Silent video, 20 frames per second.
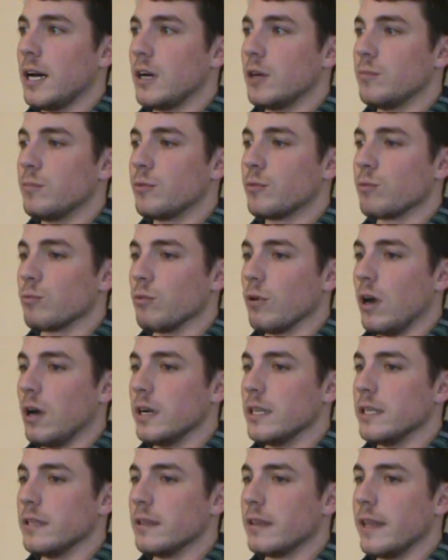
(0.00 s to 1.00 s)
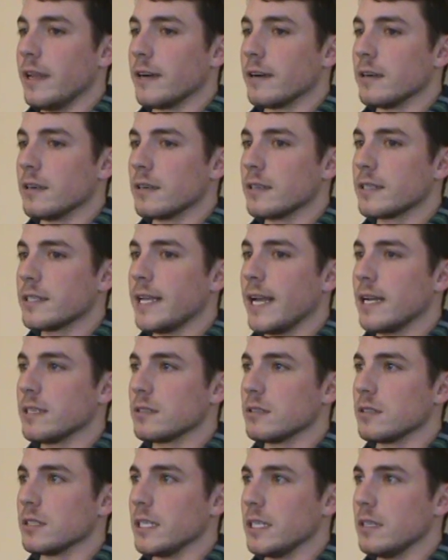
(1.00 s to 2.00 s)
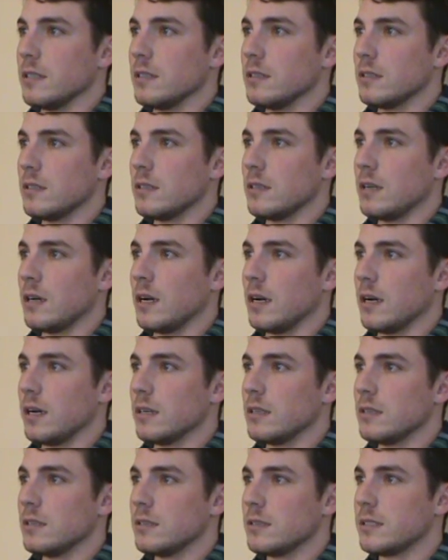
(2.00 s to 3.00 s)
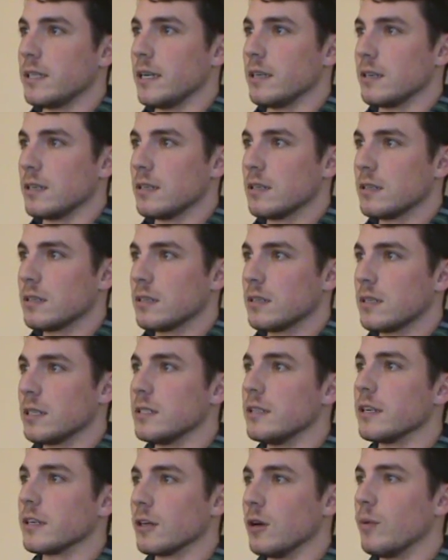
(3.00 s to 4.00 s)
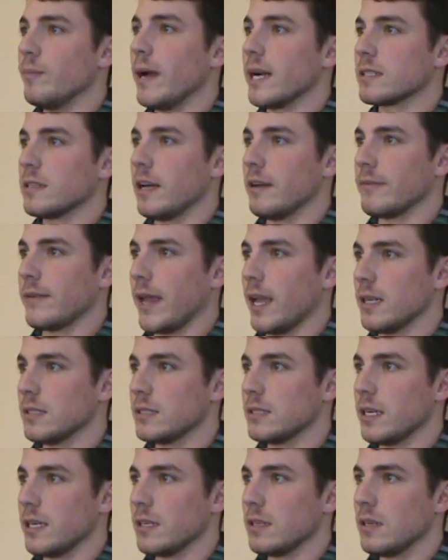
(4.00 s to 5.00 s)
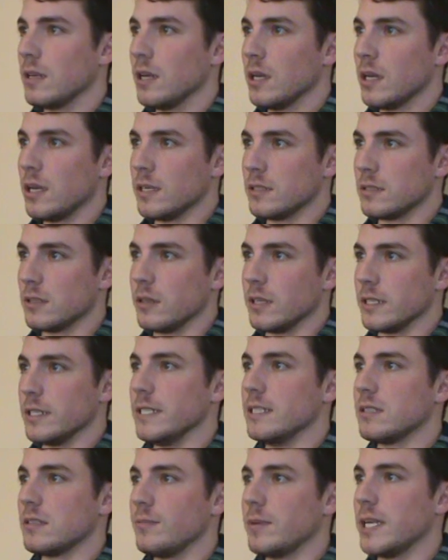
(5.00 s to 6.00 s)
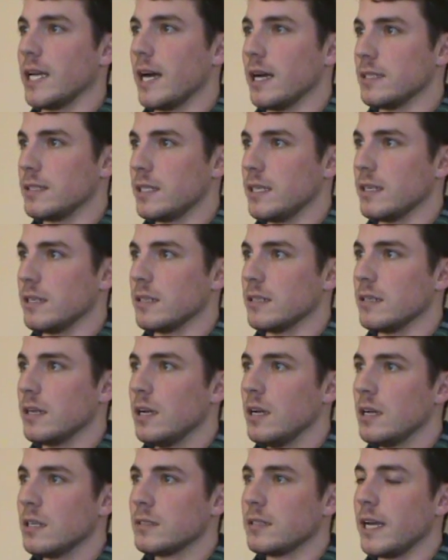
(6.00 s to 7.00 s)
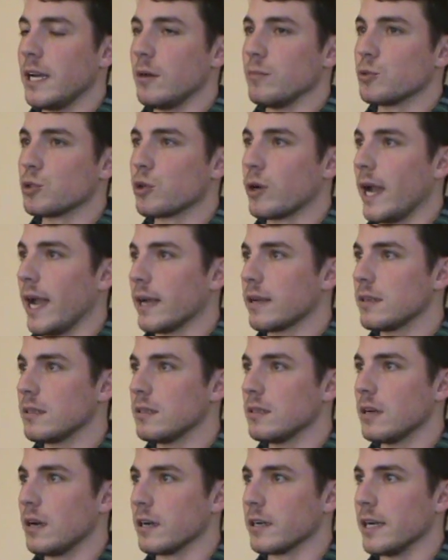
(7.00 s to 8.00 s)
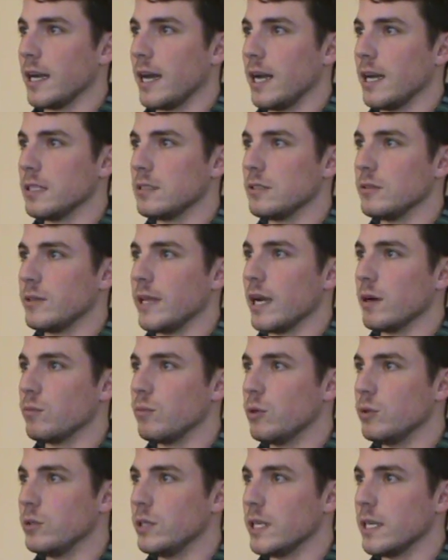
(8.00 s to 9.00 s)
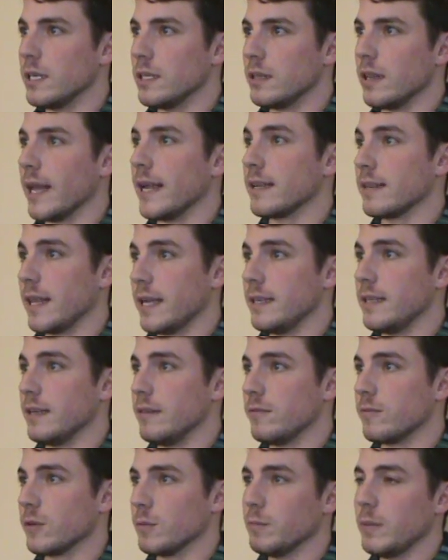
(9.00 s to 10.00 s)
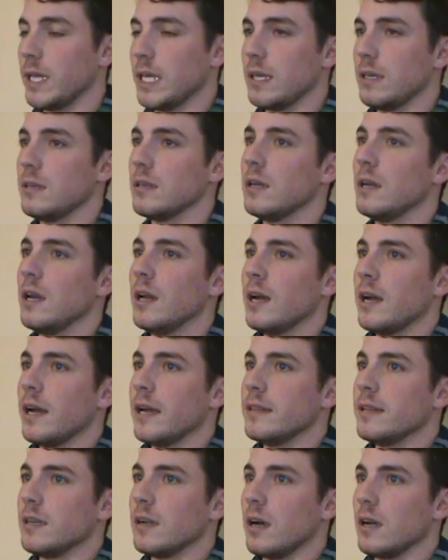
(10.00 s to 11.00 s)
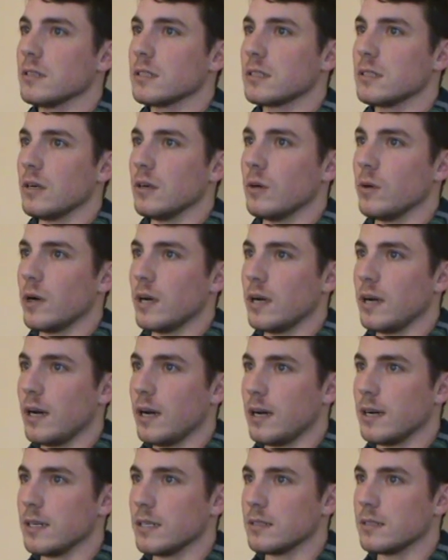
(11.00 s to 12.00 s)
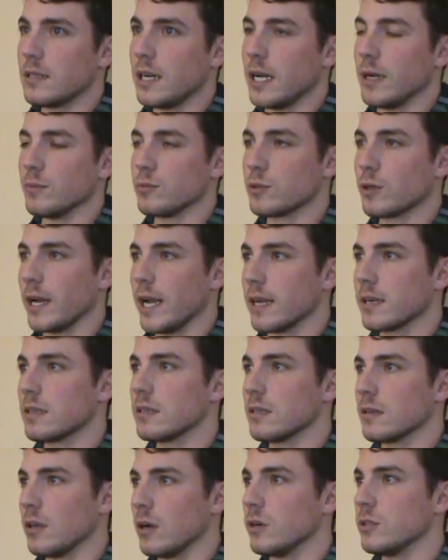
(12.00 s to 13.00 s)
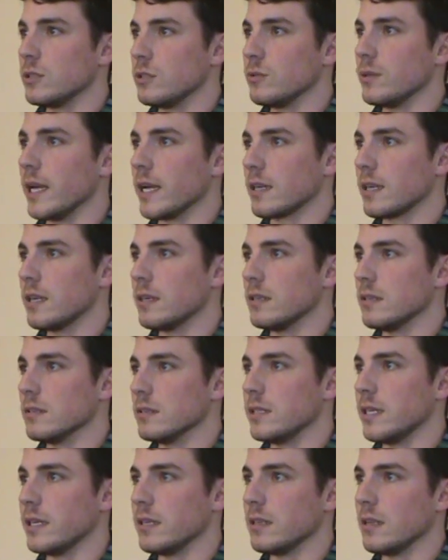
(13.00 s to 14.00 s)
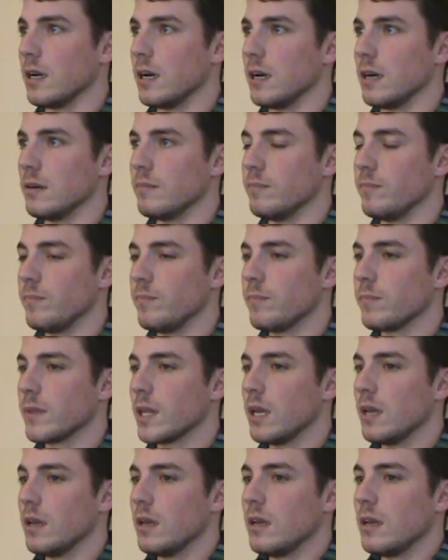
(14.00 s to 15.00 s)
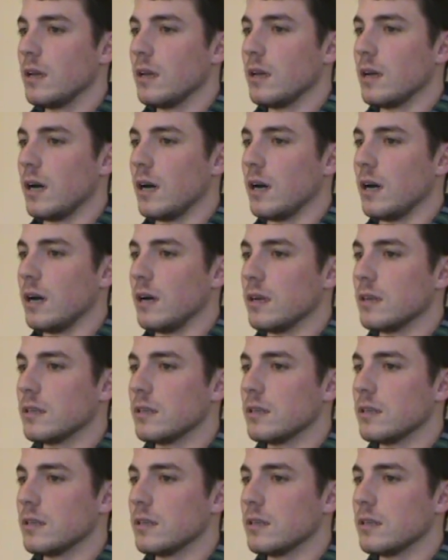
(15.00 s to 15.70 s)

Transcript: help run their casualty uh, center because they're going back to Afghanistan. And so there needs to be guys here to help track our guys who get wounded, like they did for me, and then also uh, help track those who get killed and um, uh,